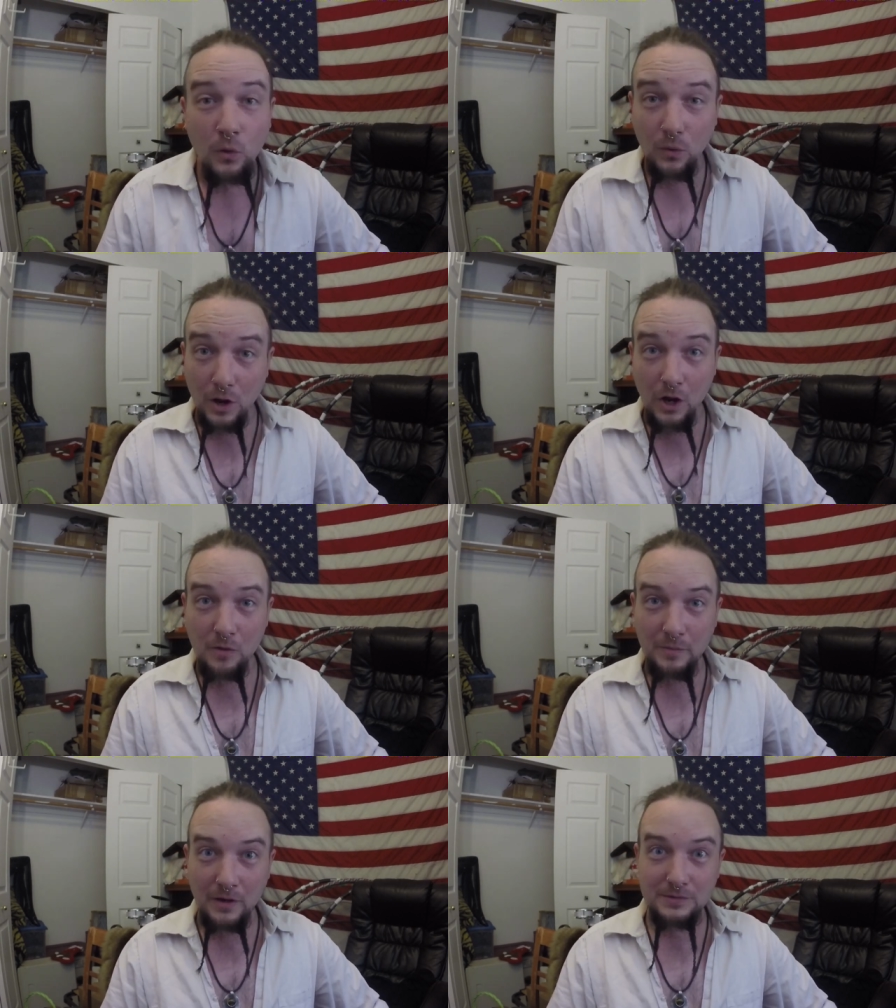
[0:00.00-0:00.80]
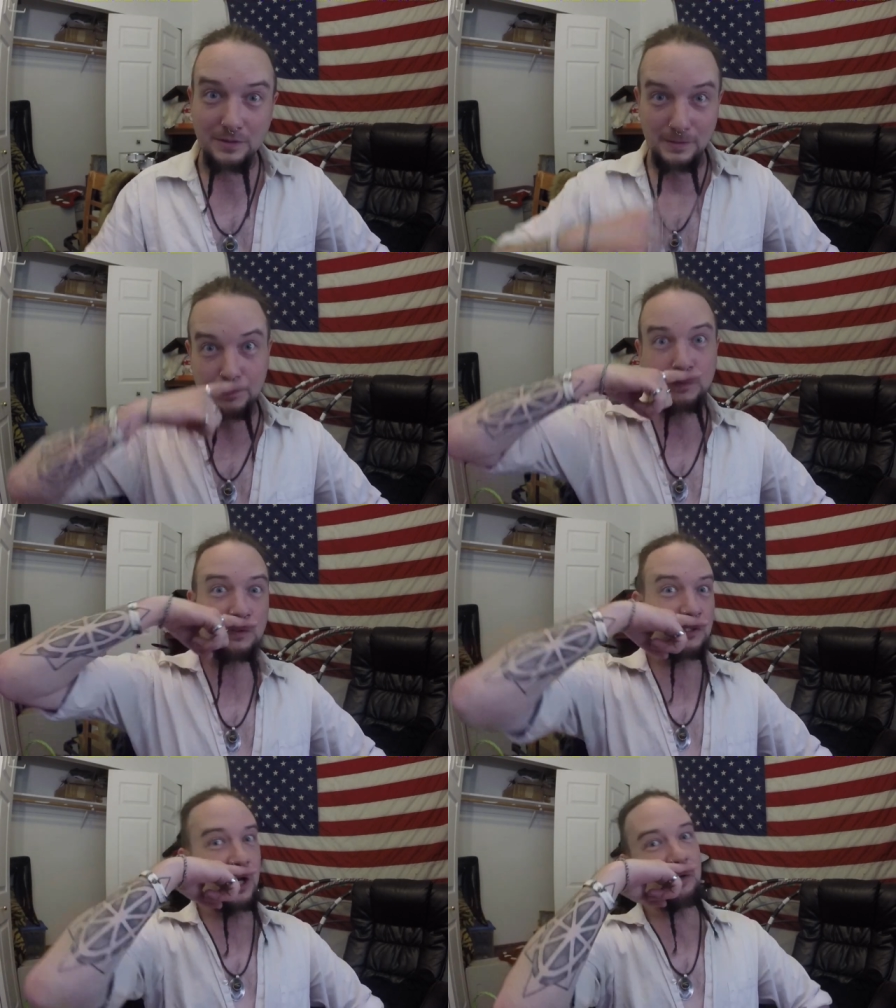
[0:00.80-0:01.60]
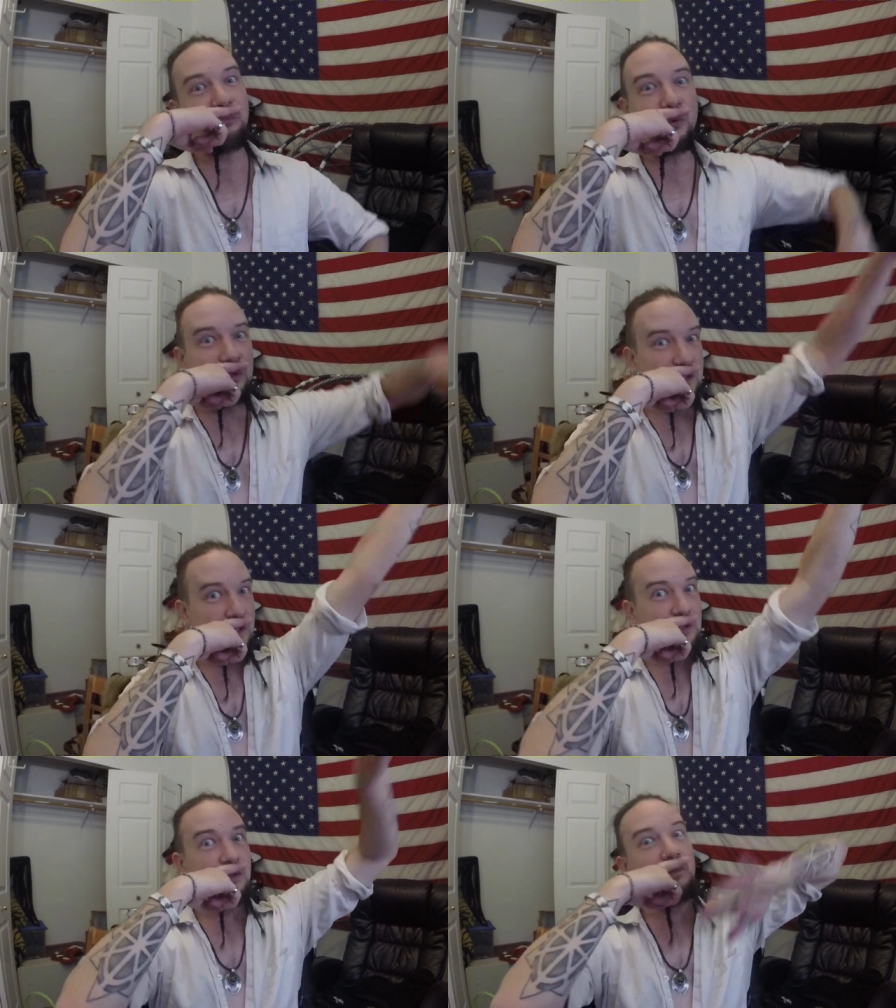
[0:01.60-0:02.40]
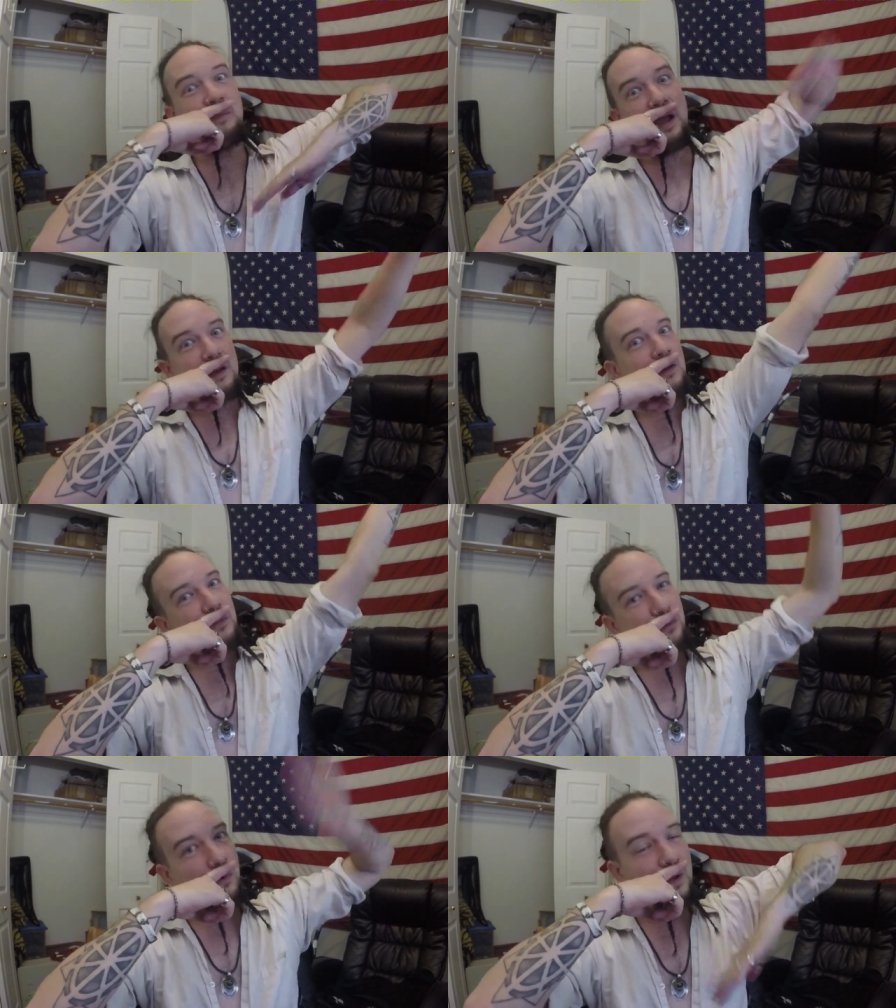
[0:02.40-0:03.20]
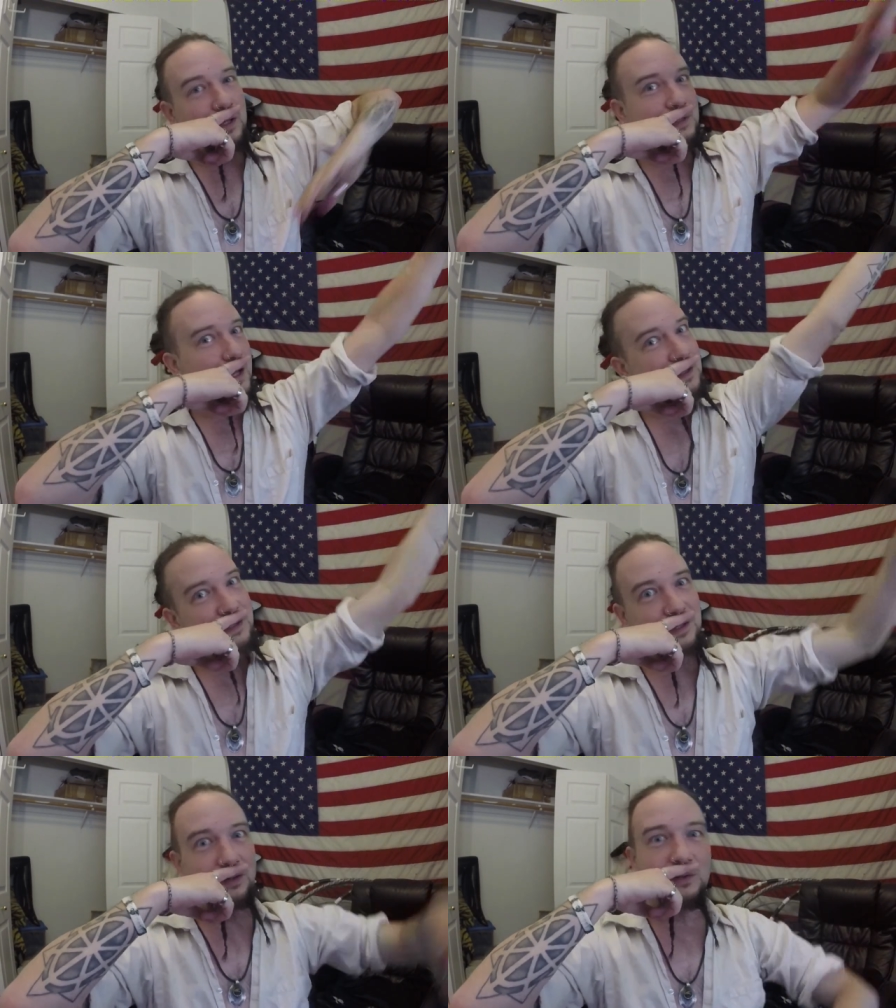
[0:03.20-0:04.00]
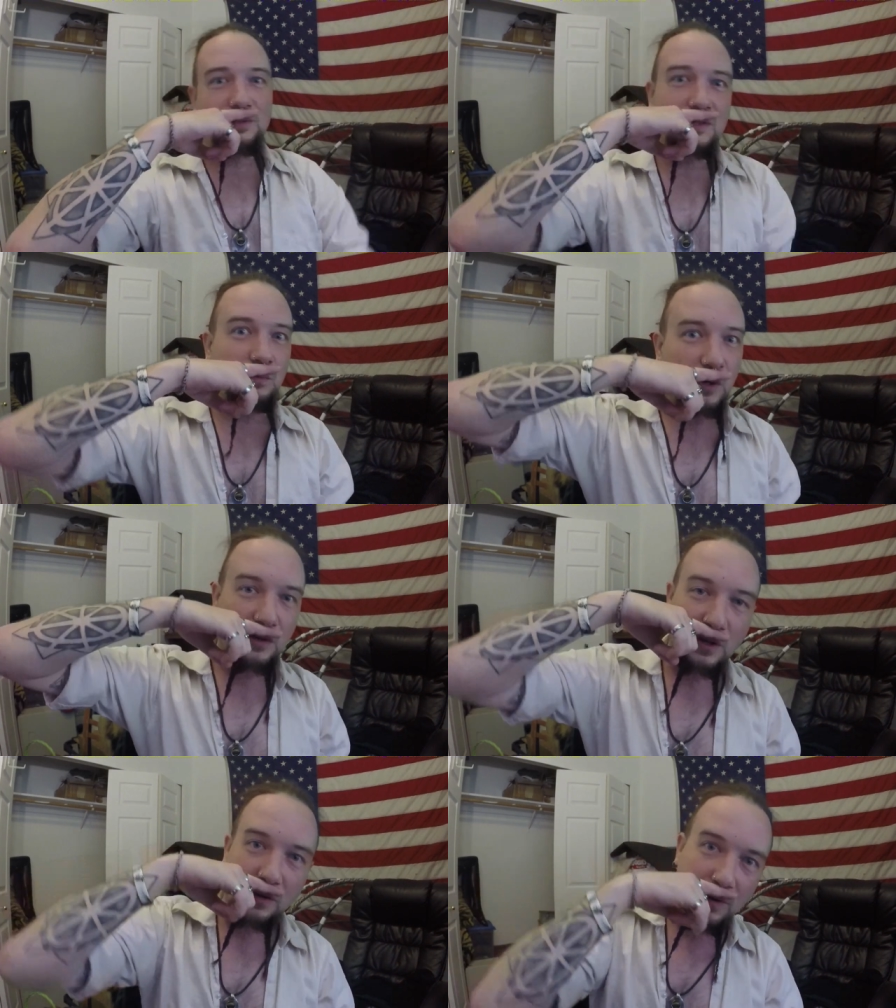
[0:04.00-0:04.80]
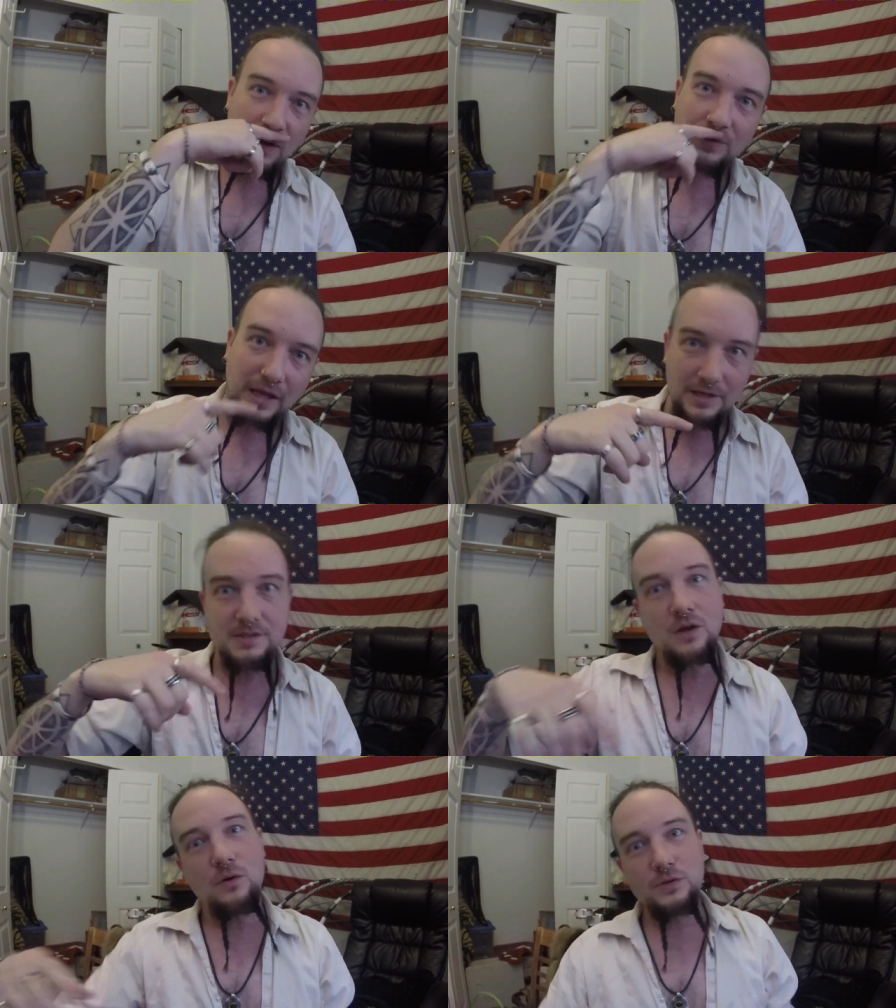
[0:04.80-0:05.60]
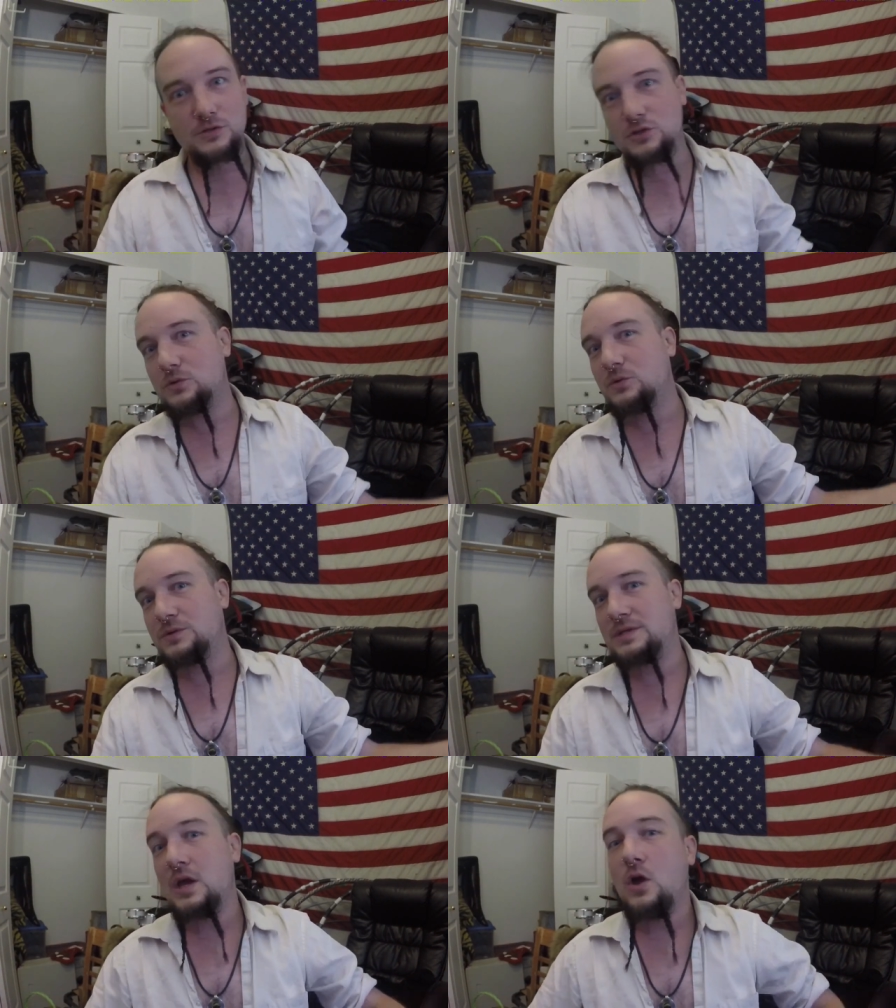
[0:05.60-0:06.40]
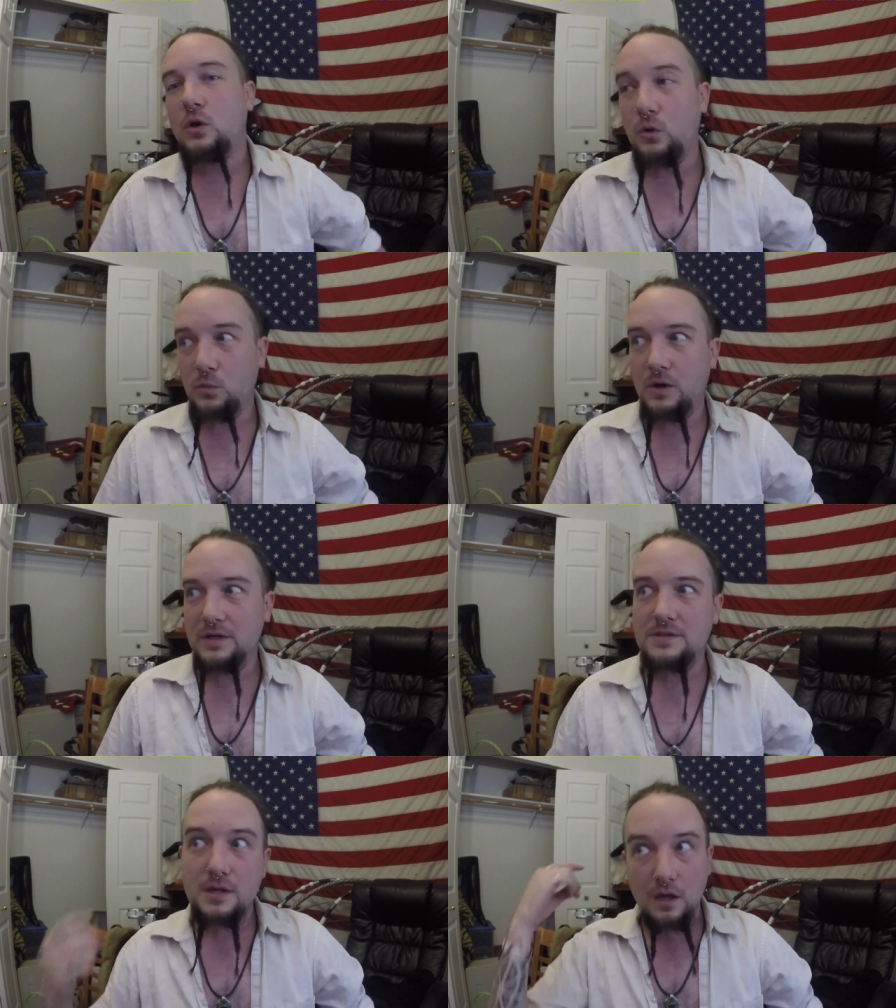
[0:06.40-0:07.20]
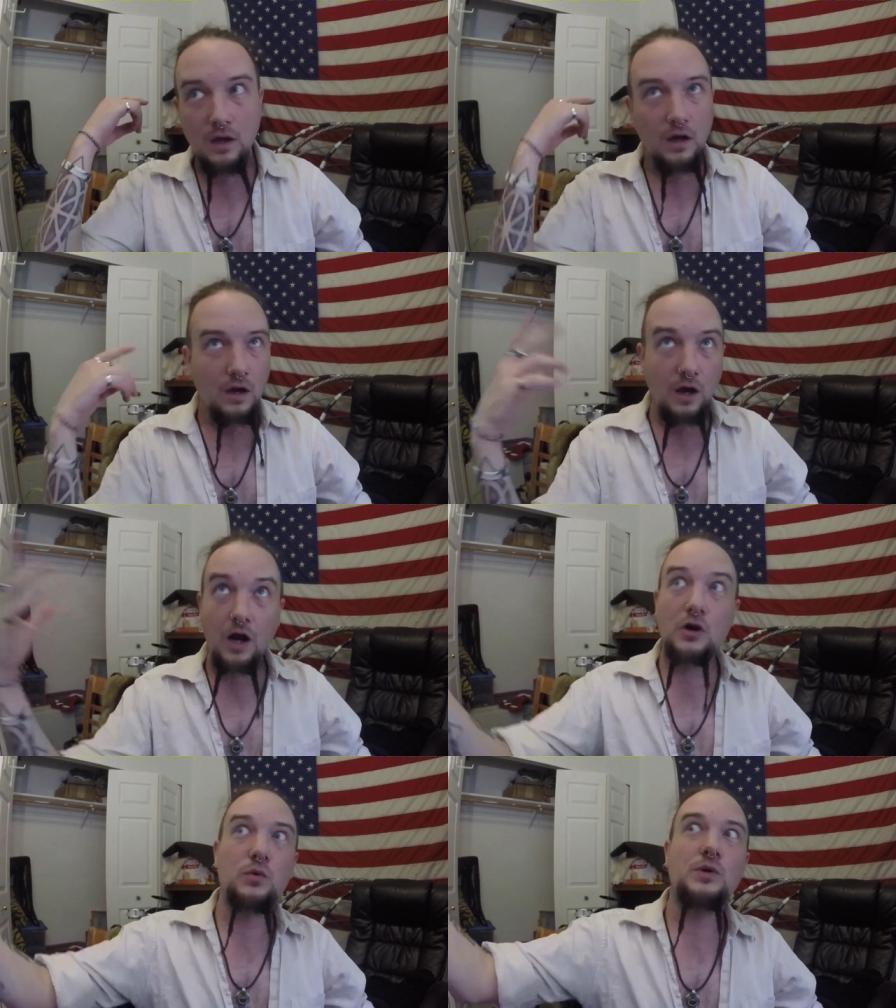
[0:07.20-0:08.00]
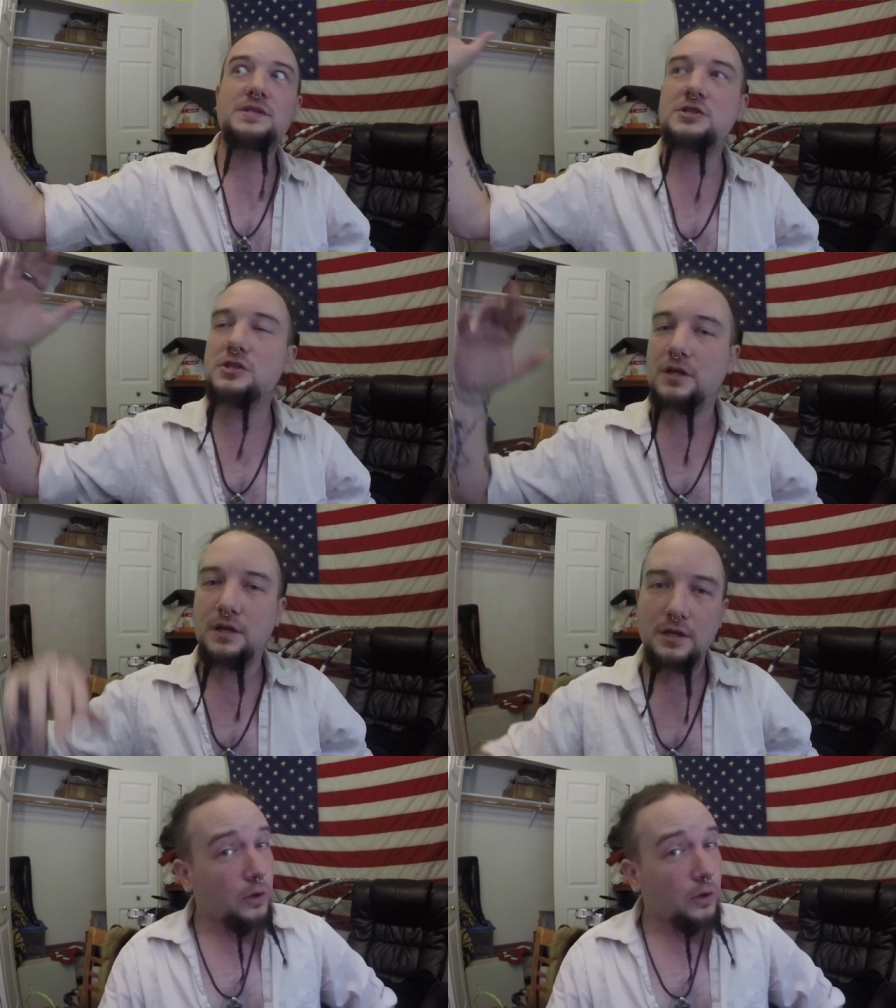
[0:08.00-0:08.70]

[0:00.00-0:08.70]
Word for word: Or how about a little jackbooted little man throwing his hand signals and wandering around gassing all the Jews, who was a Christian?